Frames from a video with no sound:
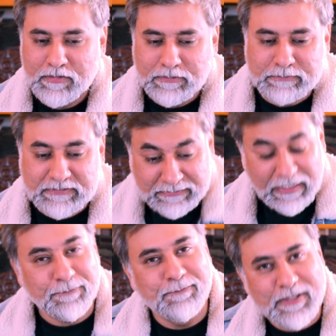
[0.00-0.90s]

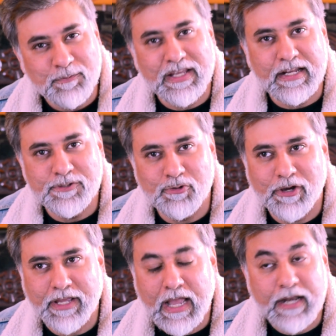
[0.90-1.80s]
stuff which we'll
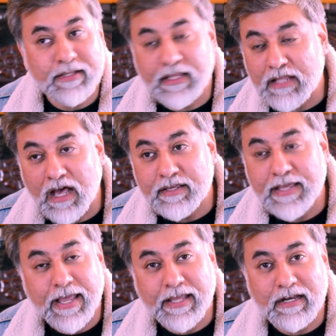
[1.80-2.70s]
enjoy. And then
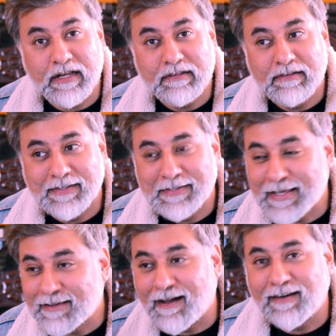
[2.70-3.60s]
again, they
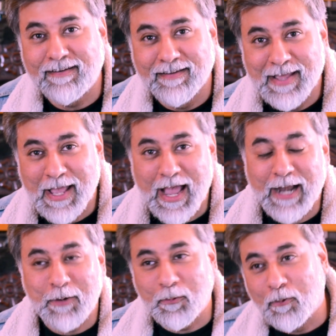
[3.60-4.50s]
cut,
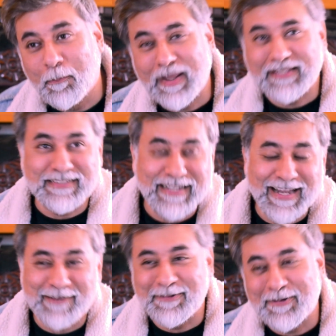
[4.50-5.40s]
and
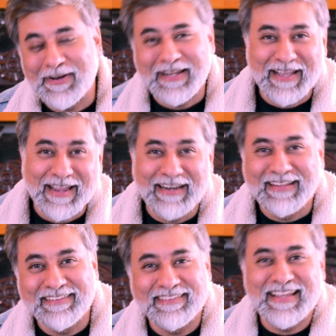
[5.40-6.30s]
Betty and Veronica
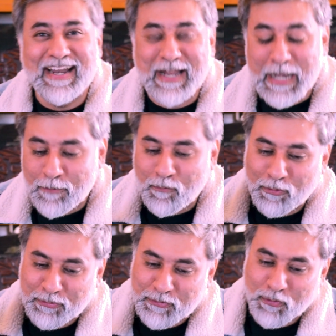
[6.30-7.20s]
and this and that. It
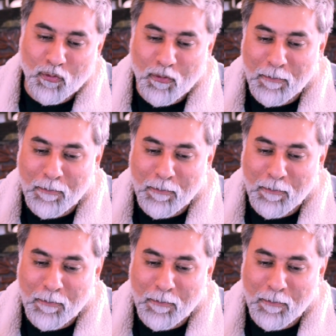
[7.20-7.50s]
was so